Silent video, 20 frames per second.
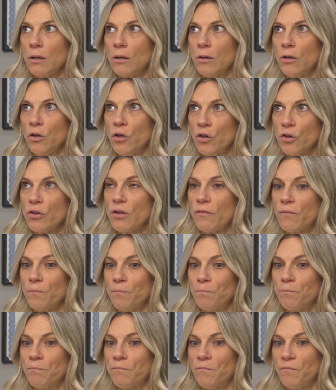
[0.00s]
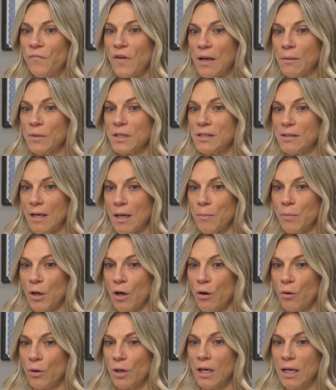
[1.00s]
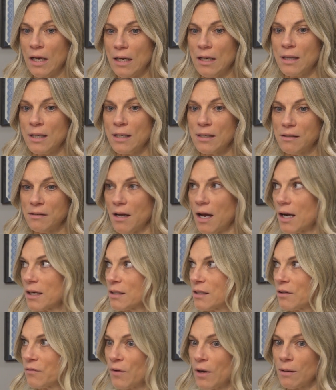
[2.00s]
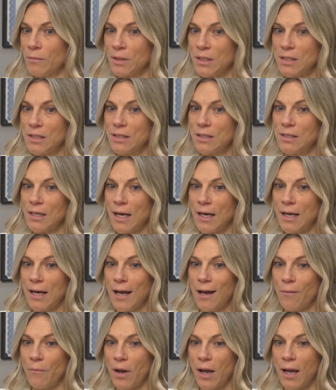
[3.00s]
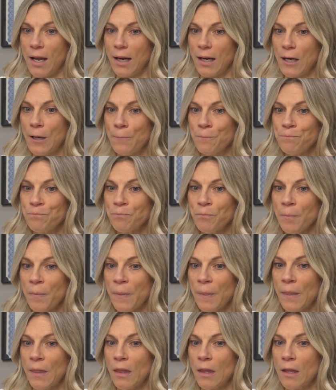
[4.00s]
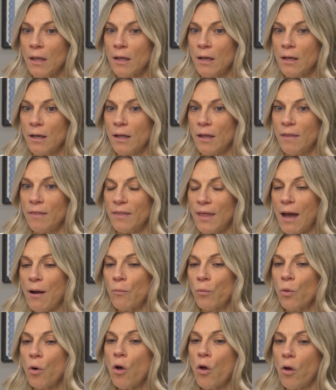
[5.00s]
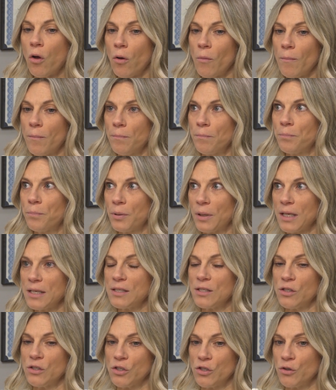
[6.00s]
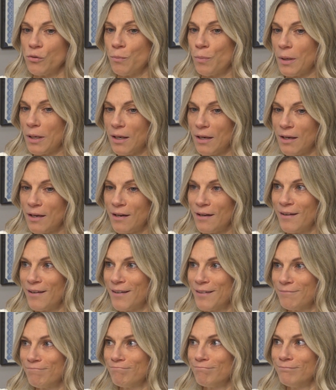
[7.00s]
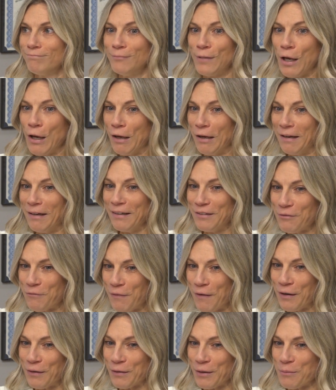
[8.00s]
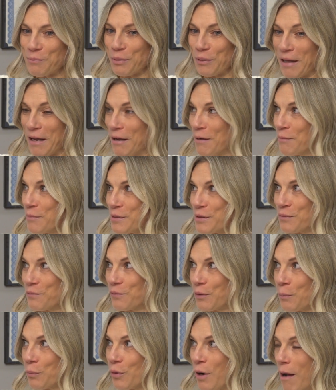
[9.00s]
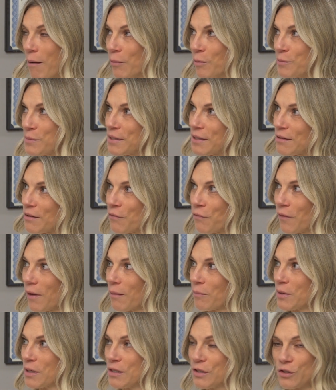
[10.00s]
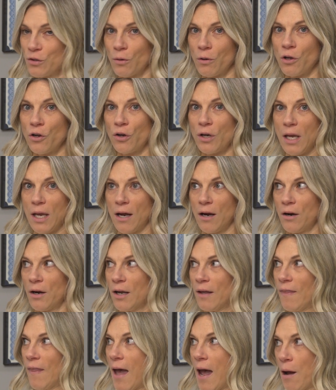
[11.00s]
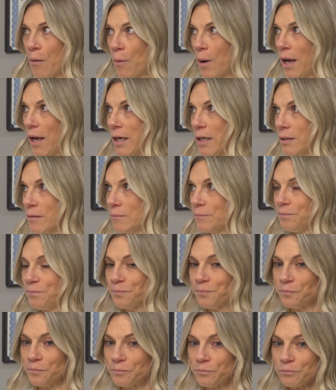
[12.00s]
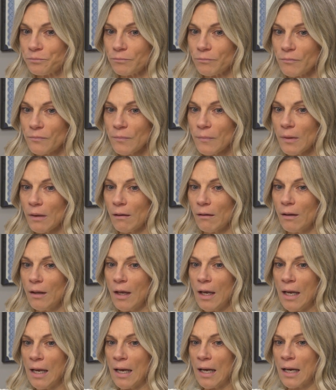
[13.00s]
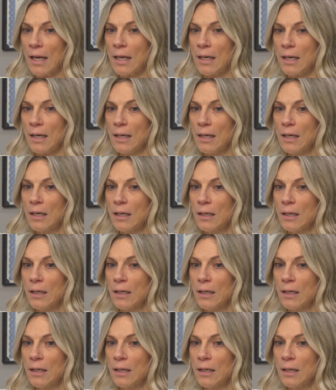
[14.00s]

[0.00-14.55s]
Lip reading: you're the family scapegoat in this toxic family dynamic, that role places you being unfairly blamed for problems in the family. So you're carrying that weight. And